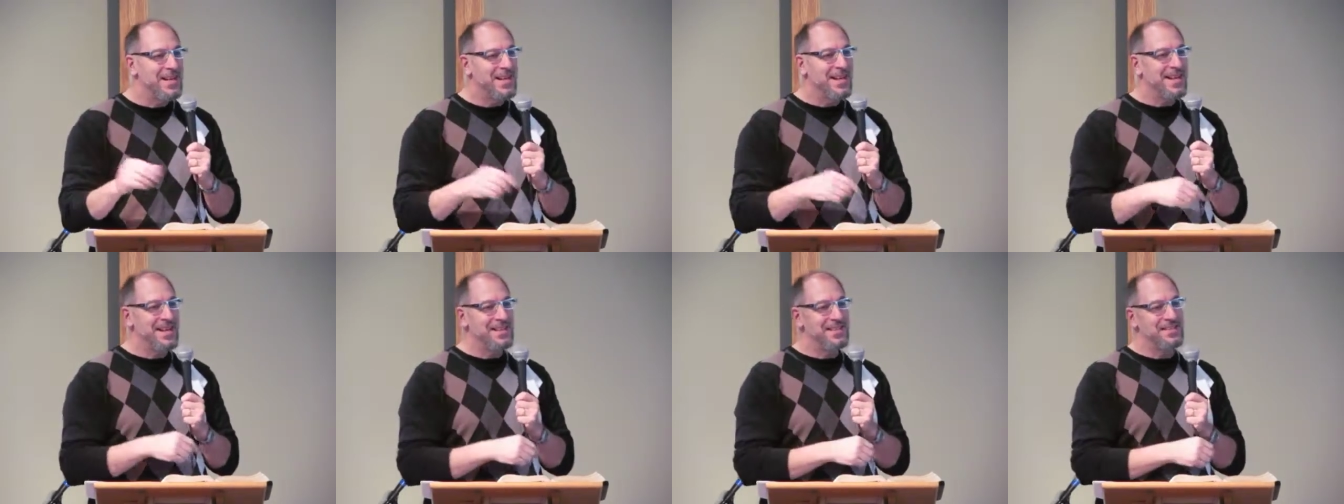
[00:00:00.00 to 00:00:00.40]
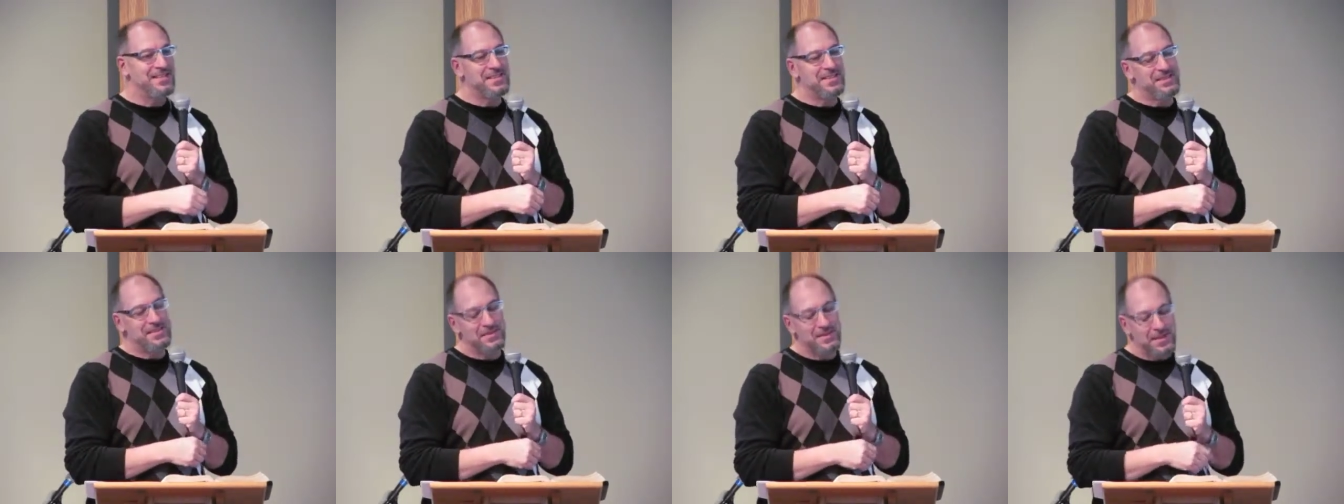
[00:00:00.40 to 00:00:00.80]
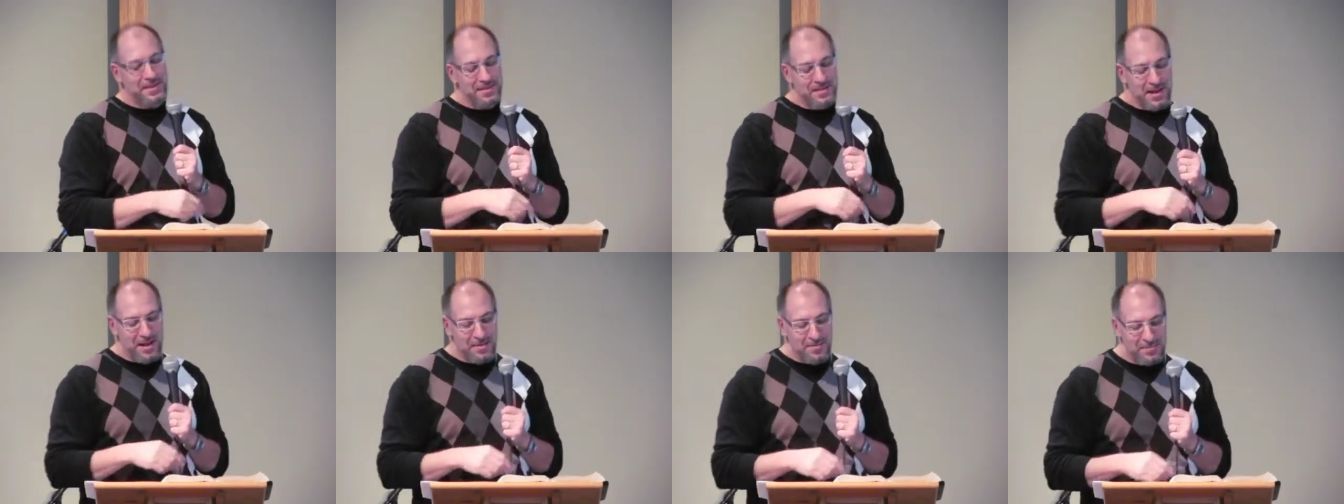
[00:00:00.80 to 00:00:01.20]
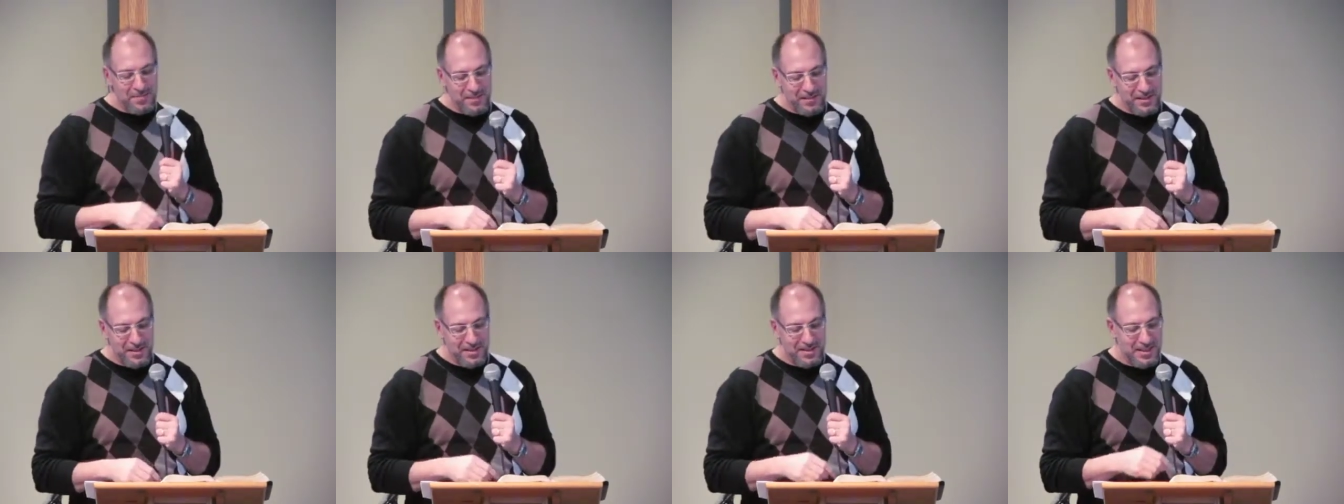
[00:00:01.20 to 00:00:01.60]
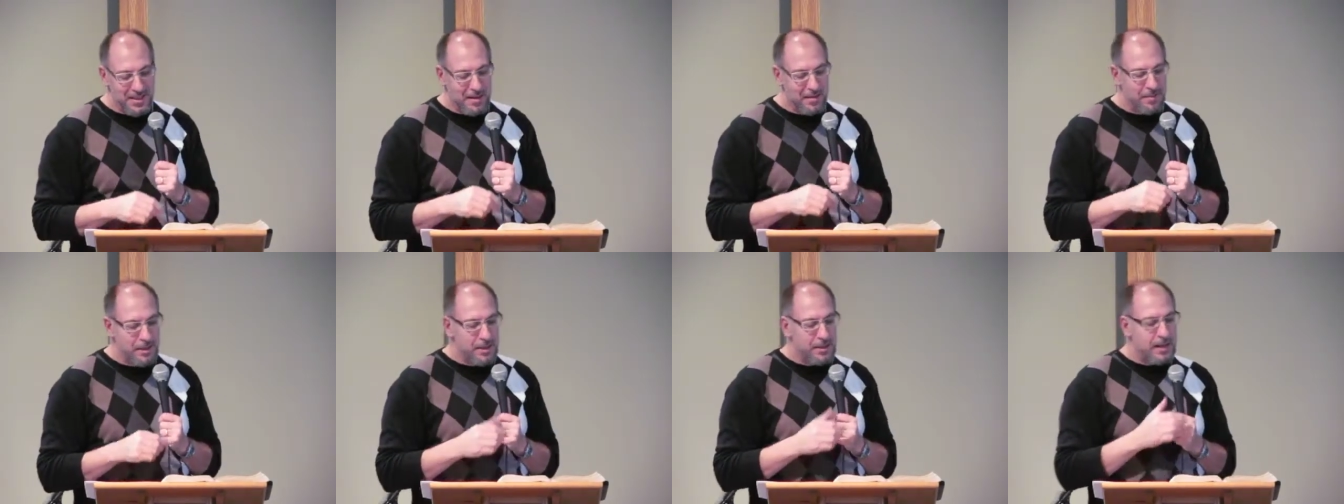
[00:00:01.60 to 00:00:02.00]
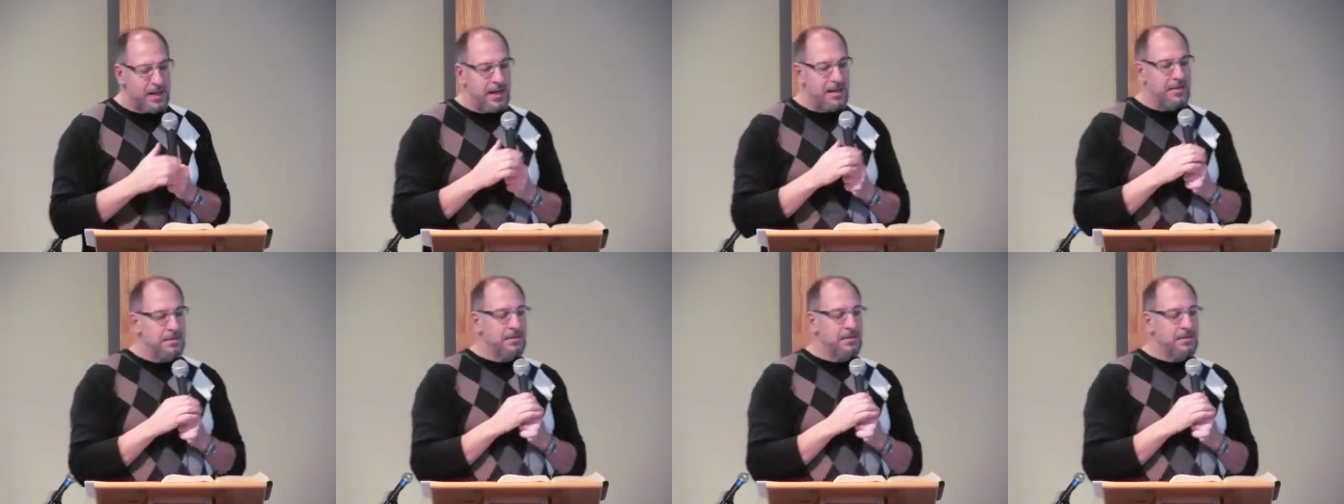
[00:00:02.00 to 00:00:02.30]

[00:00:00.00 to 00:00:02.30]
And so I, I'm really excited about that.